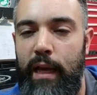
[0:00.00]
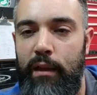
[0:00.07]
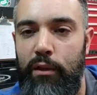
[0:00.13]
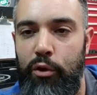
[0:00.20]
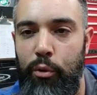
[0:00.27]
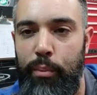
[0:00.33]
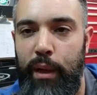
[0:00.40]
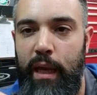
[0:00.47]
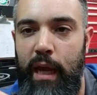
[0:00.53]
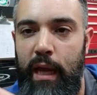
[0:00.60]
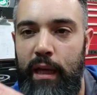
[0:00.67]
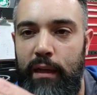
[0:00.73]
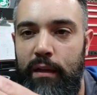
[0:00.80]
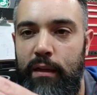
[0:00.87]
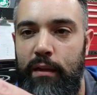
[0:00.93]
and
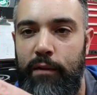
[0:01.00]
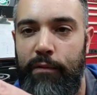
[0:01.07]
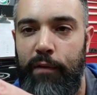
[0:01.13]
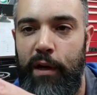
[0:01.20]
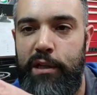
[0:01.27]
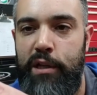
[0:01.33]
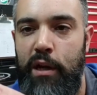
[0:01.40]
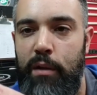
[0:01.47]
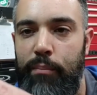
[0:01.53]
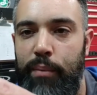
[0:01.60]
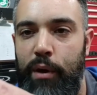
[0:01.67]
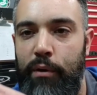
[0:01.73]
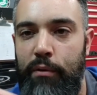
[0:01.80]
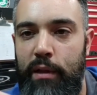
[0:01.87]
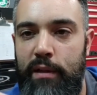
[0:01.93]
lubricate the friction
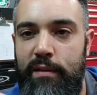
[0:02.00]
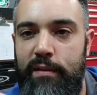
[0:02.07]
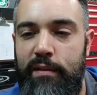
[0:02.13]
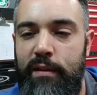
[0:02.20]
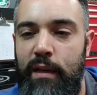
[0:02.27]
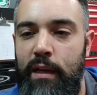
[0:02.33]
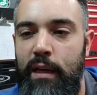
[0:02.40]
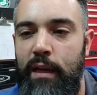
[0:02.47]
components